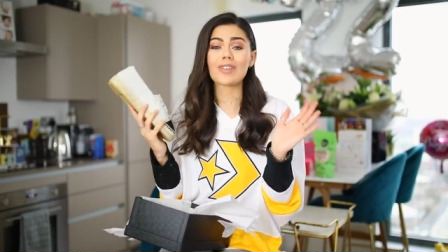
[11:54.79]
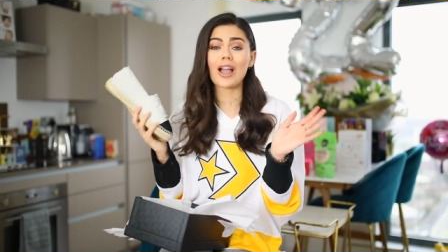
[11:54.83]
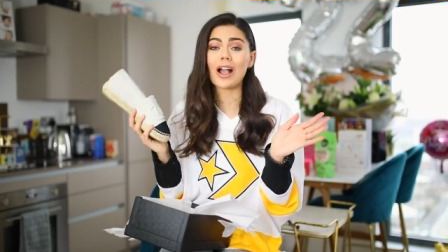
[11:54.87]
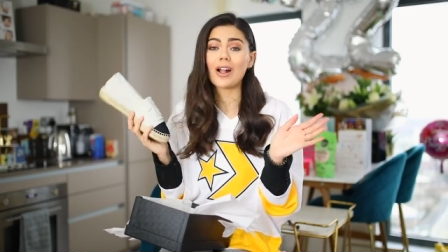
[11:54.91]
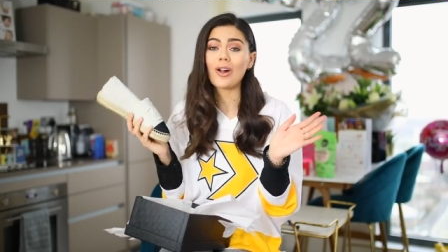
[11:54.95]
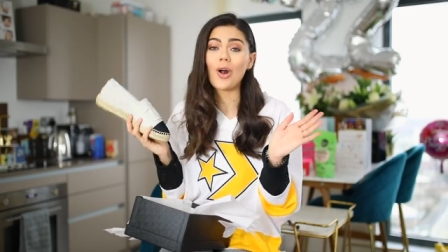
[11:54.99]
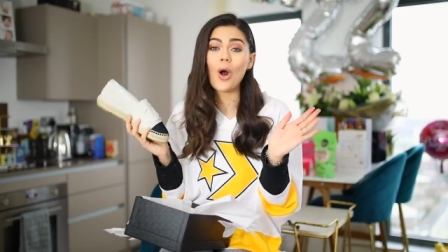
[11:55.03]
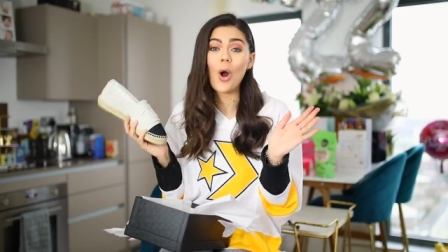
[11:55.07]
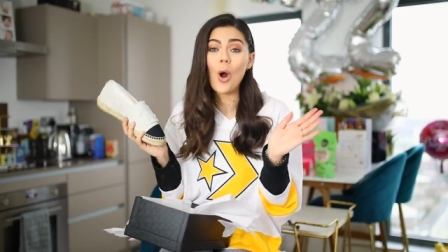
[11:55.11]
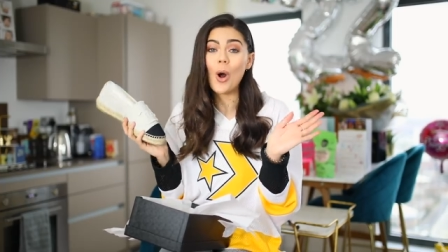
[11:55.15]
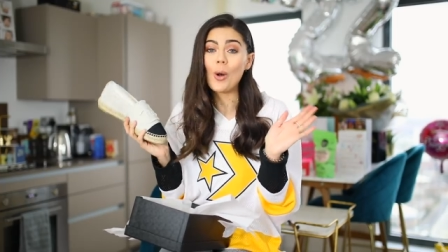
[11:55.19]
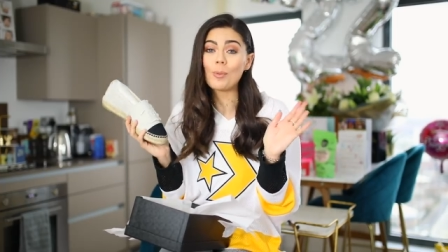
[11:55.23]
I
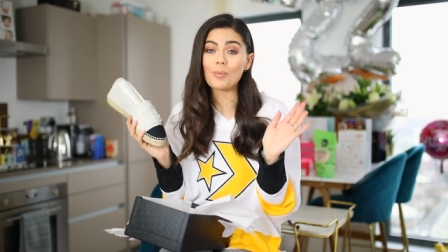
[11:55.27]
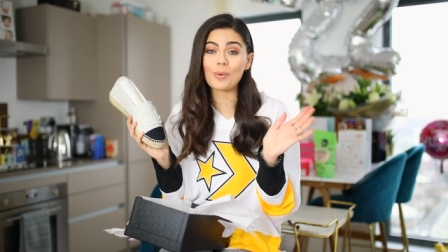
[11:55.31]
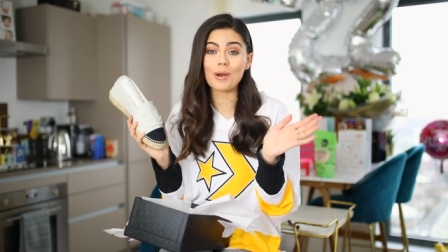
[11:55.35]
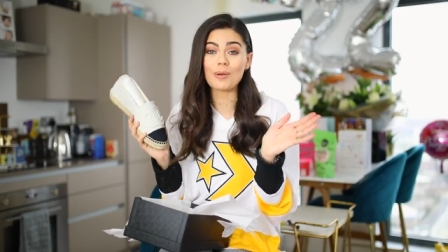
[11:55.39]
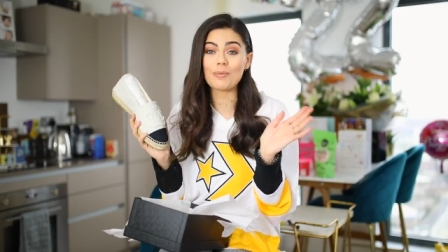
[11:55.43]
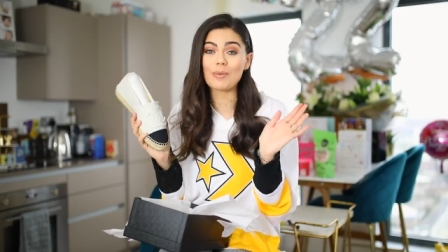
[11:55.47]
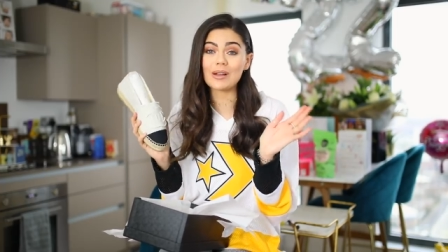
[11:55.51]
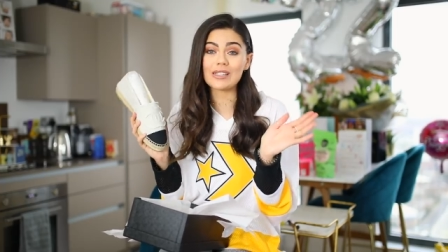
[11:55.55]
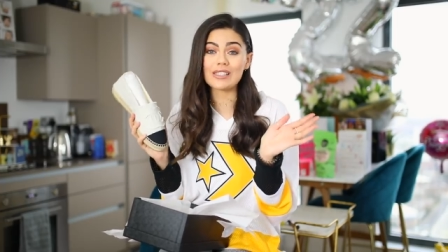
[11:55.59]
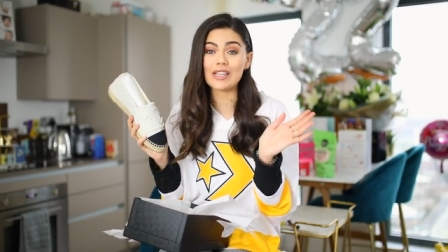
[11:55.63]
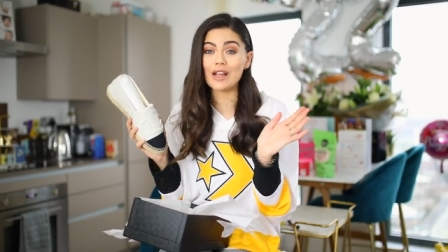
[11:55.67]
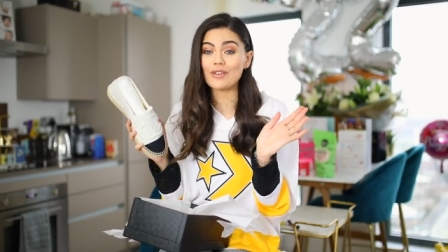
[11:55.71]
can't
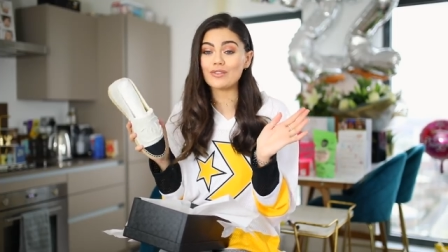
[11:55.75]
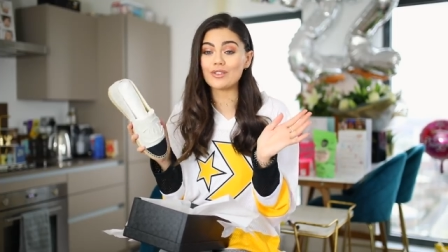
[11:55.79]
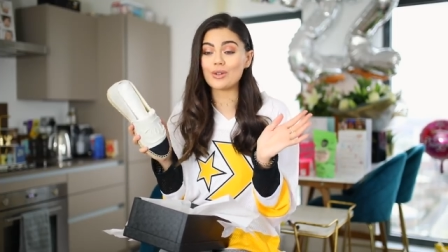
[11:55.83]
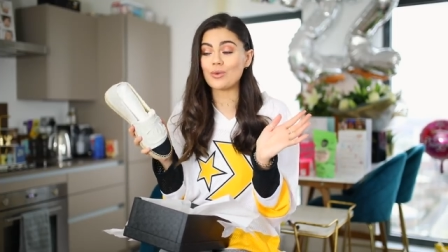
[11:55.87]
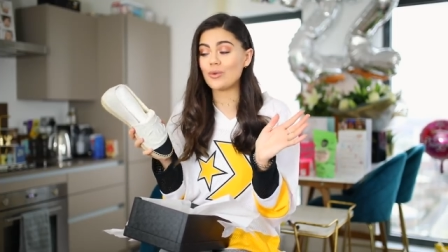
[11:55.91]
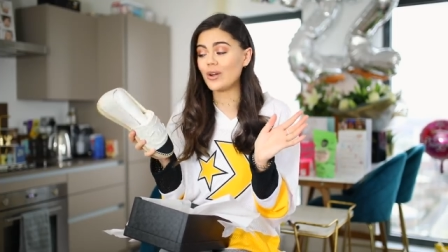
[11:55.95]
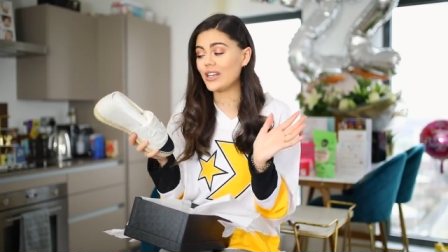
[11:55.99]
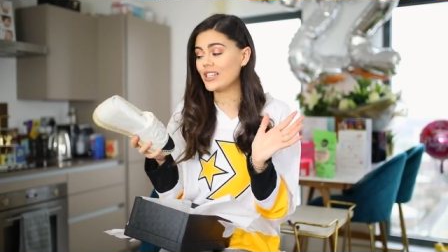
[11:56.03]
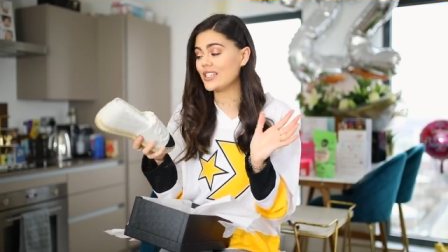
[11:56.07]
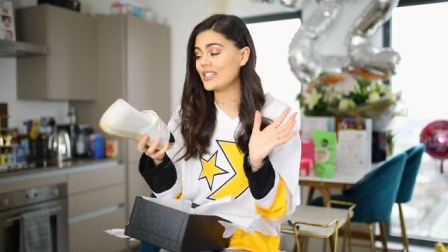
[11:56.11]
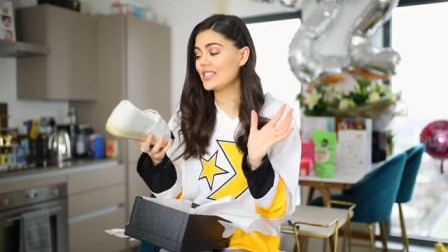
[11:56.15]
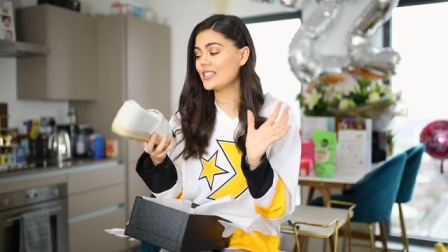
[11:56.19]
bring myself to
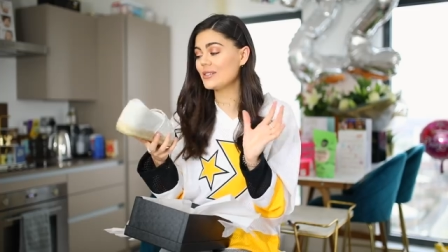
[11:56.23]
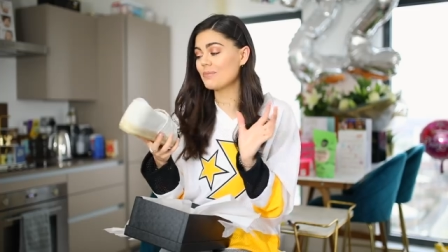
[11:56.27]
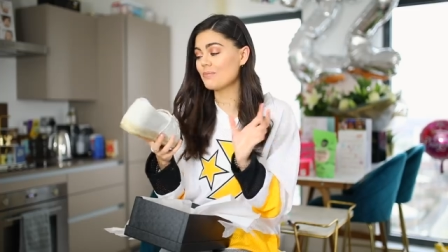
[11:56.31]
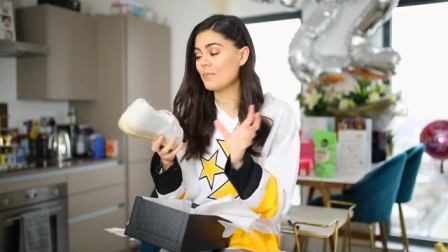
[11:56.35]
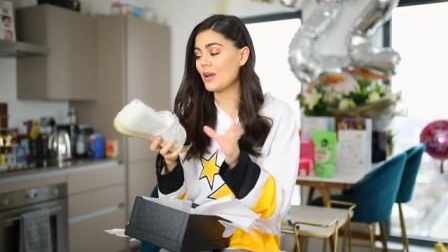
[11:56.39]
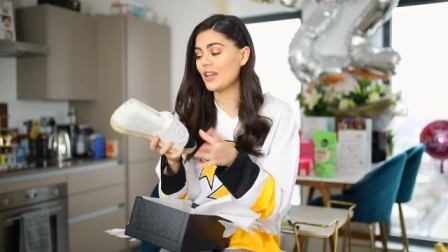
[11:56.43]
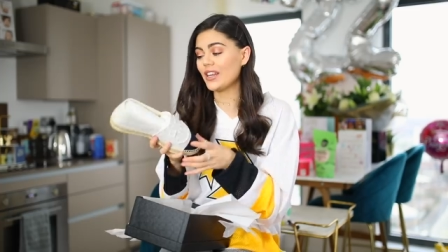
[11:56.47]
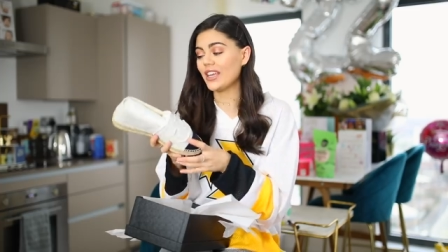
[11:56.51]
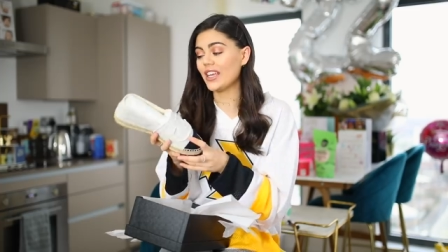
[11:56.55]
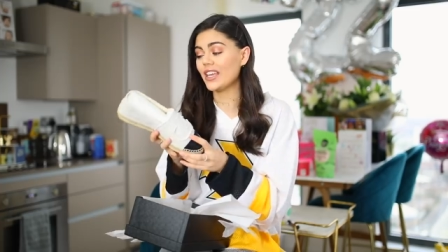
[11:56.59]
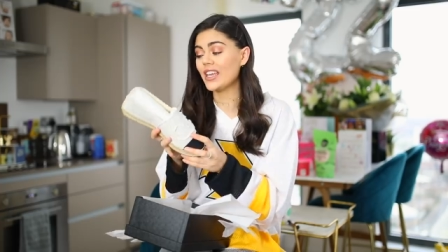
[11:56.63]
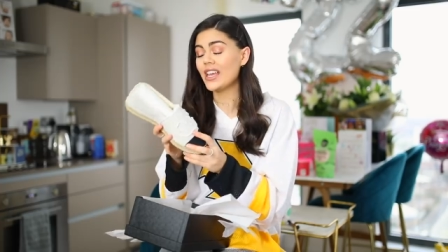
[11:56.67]
waste
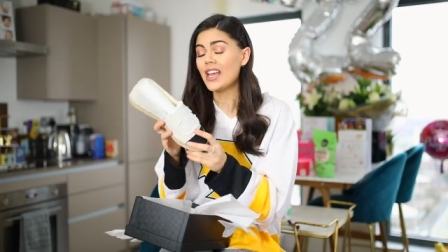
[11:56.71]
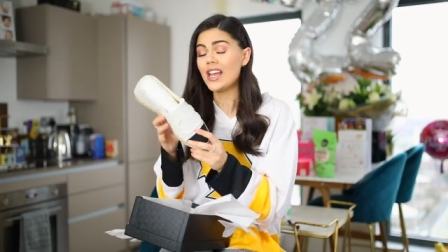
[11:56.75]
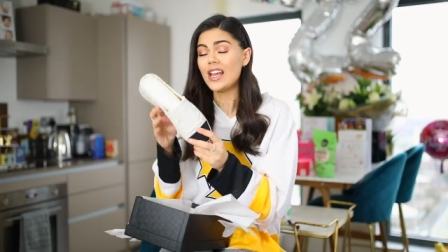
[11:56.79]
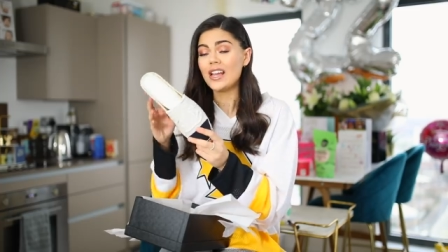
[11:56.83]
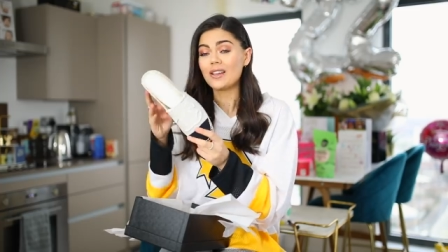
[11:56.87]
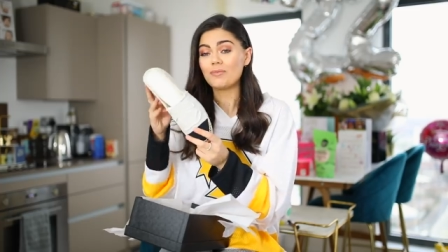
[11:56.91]
money.